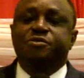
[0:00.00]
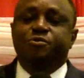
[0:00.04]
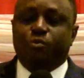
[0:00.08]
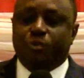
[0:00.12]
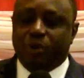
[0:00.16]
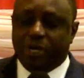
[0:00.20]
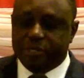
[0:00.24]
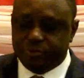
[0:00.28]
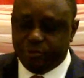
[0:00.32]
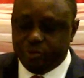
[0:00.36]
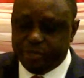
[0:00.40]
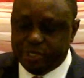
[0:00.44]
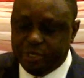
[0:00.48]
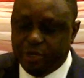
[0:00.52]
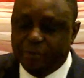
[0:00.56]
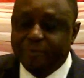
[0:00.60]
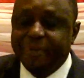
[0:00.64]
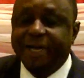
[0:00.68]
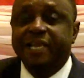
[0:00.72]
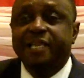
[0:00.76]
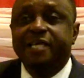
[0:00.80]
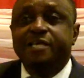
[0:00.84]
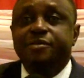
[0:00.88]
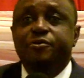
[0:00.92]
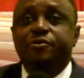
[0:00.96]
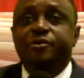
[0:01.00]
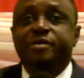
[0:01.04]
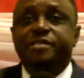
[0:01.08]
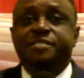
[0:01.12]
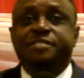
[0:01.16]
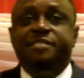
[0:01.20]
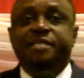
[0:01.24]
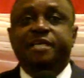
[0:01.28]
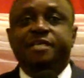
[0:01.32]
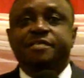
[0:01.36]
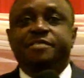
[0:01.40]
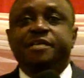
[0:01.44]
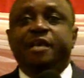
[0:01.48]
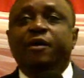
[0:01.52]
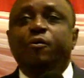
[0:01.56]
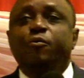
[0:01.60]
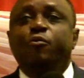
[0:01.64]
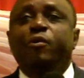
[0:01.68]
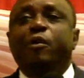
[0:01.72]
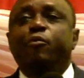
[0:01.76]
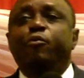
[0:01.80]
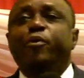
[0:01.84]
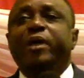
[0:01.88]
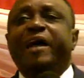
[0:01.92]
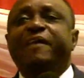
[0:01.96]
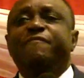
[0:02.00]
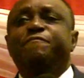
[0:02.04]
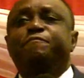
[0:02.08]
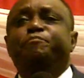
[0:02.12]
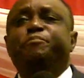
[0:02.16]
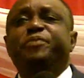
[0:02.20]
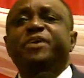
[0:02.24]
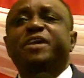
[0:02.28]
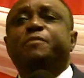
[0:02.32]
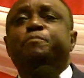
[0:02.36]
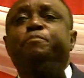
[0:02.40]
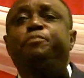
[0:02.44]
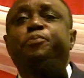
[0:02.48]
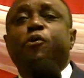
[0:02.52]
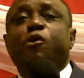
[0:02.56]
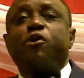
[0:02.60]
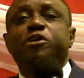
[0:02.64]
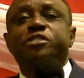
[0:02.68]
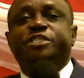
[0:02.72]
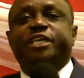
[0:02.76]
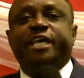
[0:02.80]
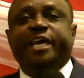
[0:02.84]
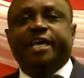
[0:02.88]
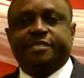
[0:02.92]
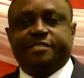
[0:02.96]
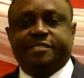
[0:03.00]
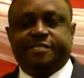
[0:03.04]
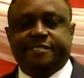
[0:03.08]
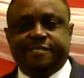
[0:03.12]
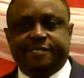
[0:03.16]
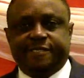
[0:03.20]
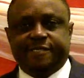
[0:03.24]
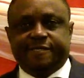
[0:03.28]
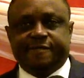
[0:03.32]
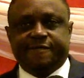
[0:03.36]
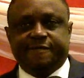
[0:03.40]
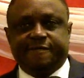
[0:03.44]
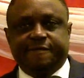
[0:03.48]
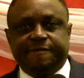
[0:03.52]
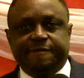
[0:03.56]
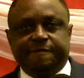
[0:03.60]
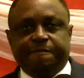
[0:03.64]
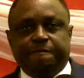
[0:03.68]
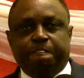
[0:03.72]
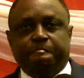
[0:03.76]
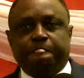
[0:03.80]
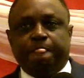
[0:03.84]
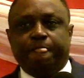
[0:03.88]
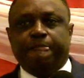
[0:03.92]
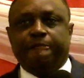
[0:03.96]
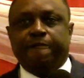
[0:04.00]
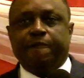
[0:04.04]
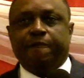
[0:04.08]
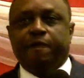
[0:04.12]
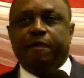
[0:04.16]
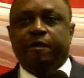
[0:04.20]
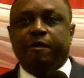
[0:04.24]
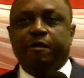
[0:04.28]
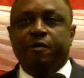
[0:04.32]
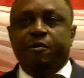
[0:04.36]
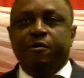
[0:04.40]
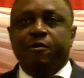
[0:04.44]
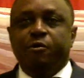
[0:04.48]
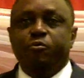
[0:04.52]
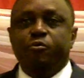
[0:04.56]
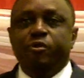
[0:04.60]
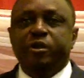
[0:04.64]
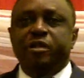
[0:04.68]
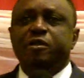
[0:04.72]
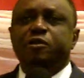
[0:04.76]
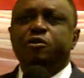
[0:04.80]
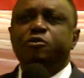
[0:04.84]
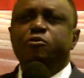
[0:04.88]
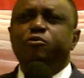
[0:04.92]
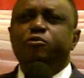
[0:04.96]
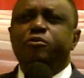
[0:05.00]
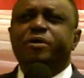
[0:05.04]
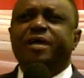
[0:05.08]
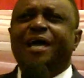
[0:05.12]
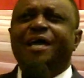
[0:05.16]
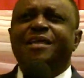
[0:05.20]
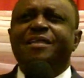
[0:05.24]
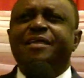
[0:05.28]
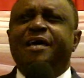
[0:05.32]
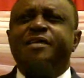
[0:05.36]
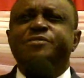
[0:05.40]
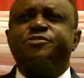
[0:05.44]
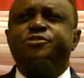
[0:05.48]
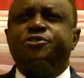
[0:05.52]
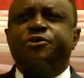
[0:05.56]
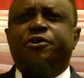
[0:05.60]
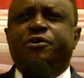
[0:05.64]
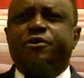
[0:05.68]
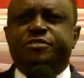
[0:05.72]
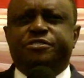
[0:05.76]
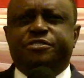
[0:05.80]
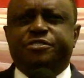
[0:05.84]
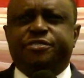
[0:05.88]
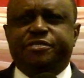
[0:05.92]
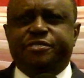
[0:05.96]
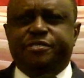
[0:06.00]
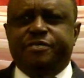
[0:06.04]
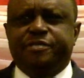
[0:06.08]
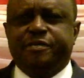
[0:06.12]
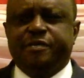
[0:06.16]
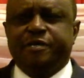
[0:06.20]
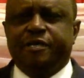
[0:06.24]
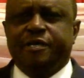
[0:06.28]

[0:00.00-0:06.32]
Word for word: what we normally do is this. When we have big projects, we look at our church.